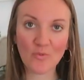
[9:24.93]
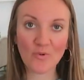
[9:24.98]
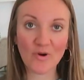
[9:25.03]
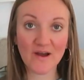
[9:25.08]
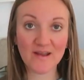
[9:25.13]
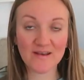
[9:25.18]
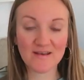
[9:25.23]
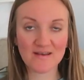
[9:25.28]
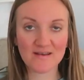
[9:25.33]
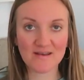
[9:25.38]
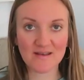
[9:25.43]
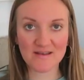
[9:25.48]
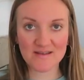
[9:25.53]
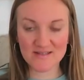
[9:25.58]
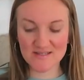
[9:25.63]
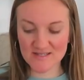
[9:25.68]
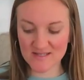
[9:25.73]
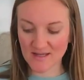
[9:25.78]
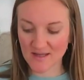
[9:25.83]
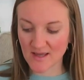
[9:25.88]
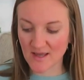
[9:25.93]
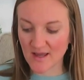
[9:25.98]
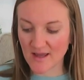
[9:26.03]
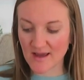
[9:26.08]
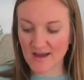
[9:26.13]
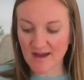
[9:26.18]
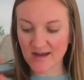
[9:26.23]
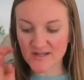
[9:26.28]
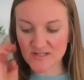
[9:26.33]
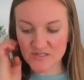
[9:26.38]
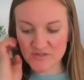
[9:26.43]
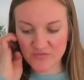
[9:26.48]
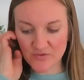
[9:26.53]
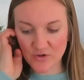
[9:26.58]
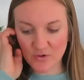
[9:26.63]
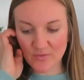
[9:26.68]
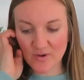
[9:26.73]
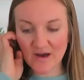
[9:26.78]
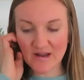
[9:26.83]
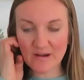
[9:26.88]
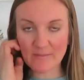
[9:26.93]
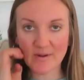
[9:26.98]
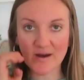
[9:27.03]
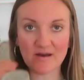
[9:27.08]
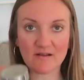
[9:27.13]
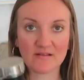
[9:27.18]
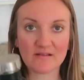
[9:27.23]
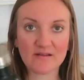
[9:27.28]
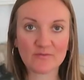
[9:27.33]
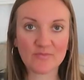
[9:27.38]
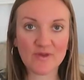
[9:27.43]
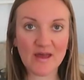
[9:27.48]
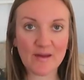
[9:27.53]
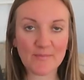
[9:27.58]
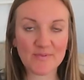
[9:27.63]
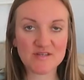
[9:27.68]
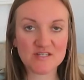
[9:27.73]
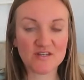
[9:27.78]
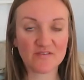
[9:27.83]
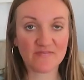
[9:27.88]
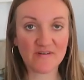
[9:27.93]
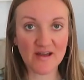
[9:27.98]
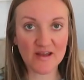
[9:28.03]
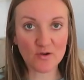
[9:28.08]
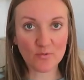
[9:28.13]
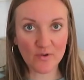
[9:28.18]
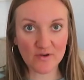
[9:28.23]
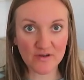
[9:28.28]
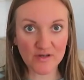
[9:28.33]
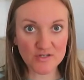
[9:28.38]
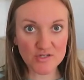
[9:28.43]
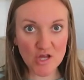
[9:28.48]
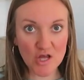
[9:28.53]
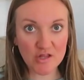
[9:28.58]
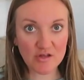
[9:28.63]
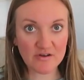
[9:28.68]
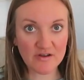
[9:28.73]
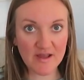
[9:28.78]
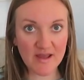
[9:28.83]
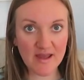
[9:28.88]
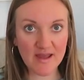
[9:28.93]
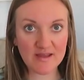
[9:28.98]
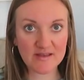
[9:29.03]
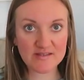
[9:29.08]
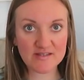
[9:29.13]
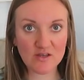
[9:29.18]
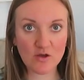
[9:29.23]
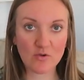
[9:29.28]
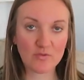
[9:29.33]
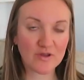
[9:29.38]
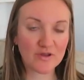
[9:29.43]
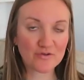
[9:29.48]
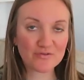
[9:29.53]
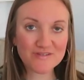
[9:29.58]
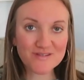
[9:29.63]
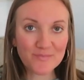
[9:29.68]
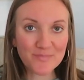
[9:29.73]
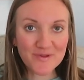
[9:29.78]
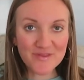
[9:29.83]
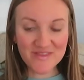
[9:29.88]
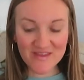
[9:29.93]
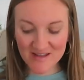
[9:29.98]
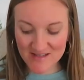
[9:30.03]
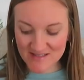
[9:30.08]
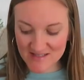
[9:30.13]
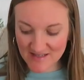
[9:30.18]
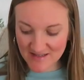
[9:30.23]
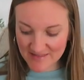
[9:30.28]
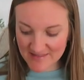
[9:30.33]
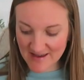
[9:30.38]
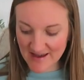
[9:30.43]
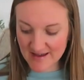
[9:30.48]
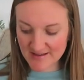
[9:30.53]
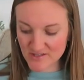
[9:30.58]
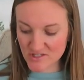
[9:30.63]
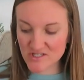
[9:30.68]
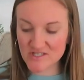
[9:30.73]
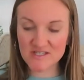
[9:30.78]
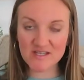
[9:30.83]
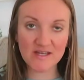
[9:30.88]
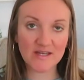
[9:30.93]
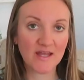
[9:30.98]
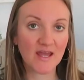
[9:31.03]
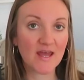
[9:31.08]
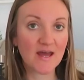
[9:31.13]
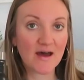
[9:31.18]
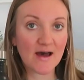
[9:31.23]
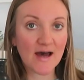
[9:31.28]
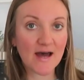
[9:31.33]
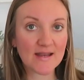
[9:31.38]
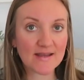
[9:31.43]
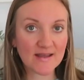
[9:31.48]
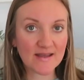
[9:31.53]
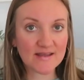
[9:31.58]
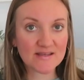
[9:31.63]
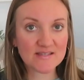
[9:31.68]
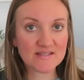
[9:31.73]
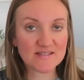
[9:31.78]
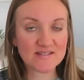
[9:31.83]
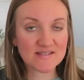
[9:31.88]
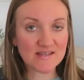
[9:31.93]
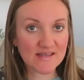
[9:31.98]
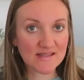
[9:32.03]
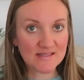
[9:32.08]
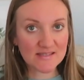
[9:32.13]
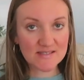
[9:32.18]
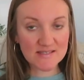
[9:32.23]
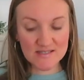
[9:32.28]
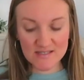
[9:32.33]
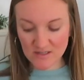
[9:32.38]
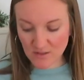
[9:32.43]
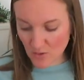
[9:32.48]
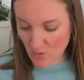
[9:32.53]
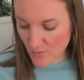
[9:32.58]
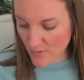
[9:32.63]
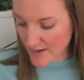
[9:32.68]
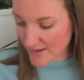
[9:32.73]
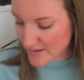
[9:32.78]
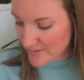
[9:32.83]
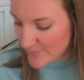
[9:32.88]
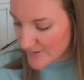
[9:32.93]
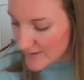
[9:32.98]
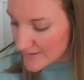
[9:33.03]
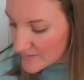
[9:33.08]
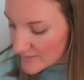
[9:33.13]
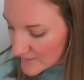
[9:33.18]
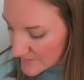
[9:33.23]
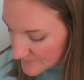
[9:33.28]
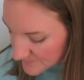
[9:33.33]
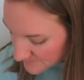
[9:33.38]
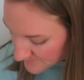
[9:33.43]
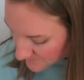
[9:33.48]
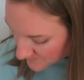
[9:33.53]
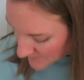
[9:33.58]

One niece asked for a water bottle and we happened to find one on Dollar Day. So, you know, simple things like that. Just a, a nice stainless steel water bottle.